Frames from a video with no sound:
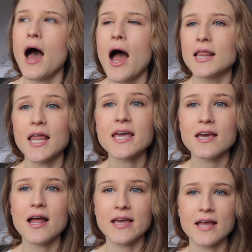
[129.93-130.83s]
I like
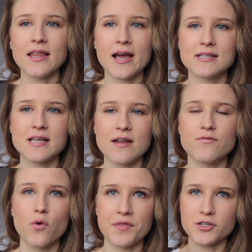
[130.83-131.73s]
it, again, like I
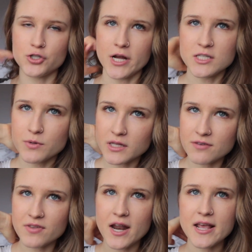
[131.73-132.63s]
said, for the stress
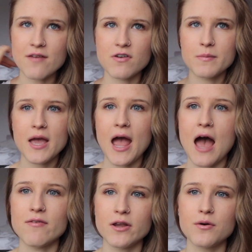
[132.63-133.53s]
relief that I get from it.
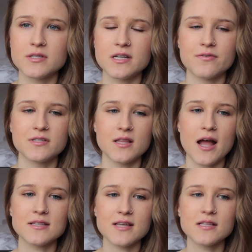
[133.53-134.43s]
Have I noticed a difference in
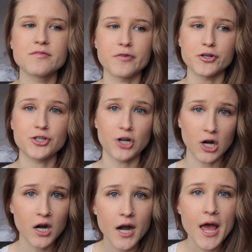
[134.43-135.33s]
that sense? For
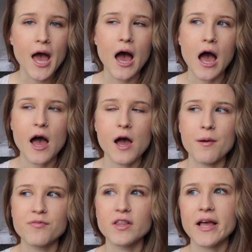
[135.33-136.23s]
sure.
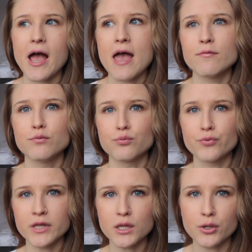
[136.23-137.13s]
Uh, I feel like I have
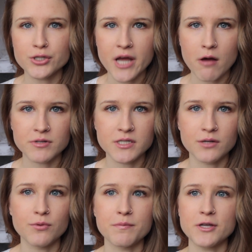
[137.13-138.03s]
really learned how to
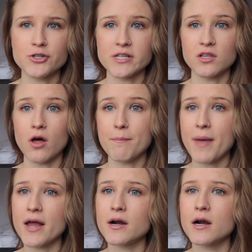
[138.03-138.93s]
deal with my stress a lot
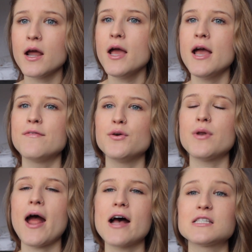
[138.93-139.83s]
better. If you
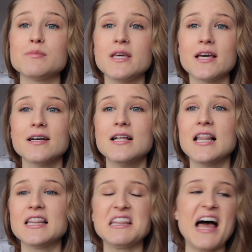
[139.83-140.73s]
had asked me
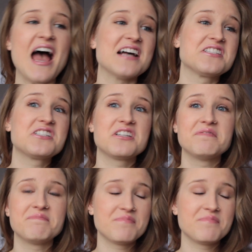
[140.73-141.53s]
last